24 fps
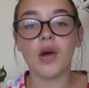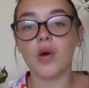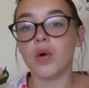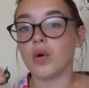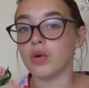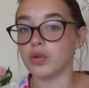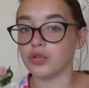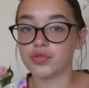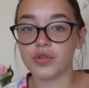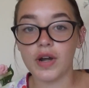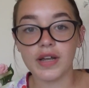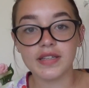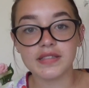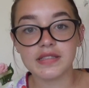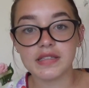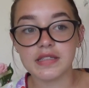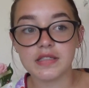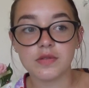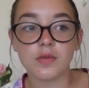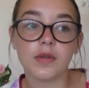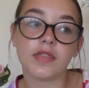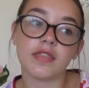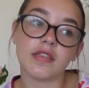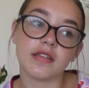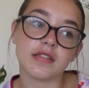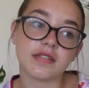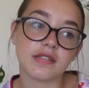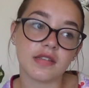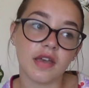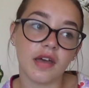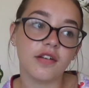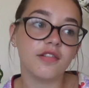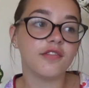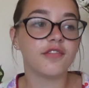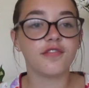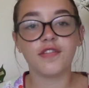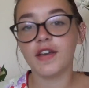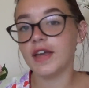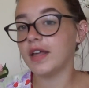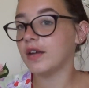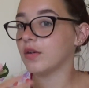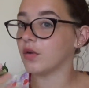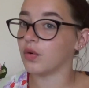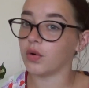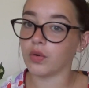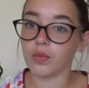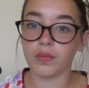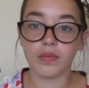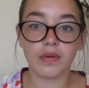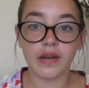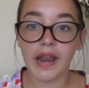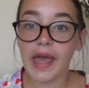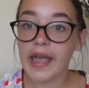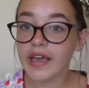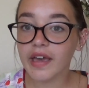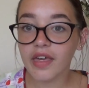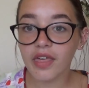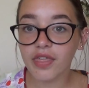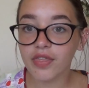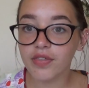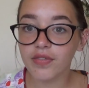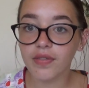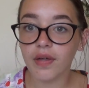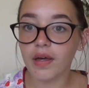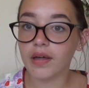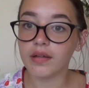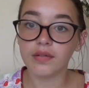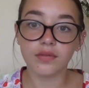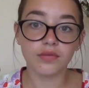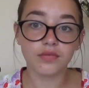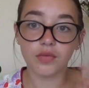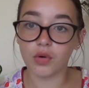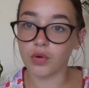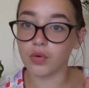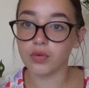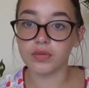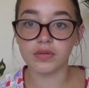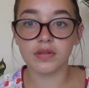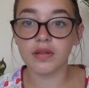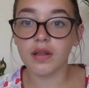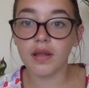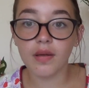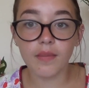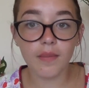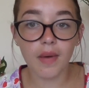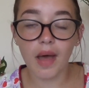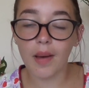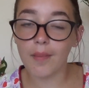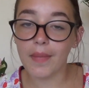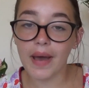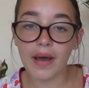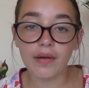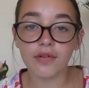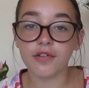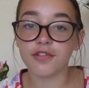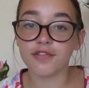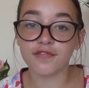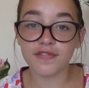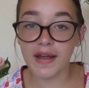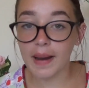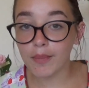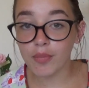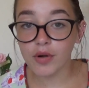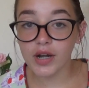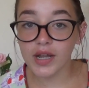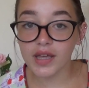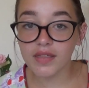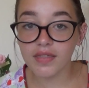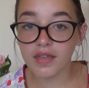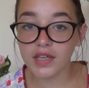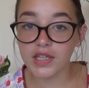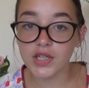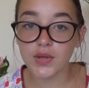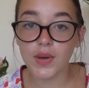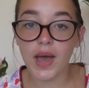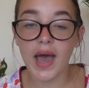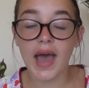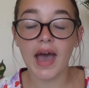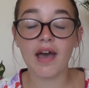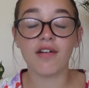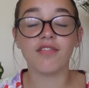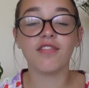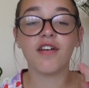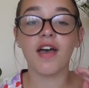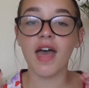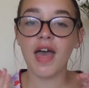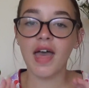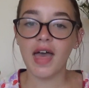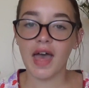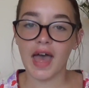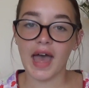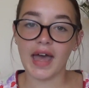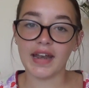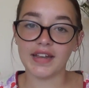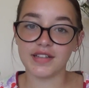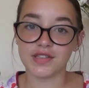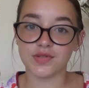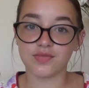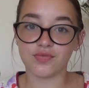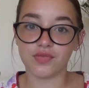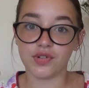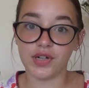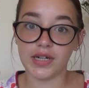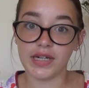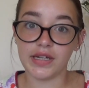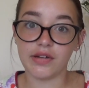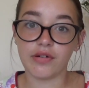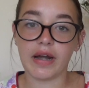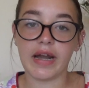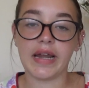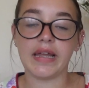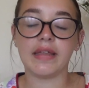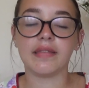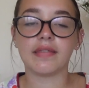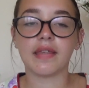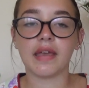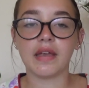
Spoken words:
or dresses with this certain fit or length or amount of fabric that you have, and it's really great.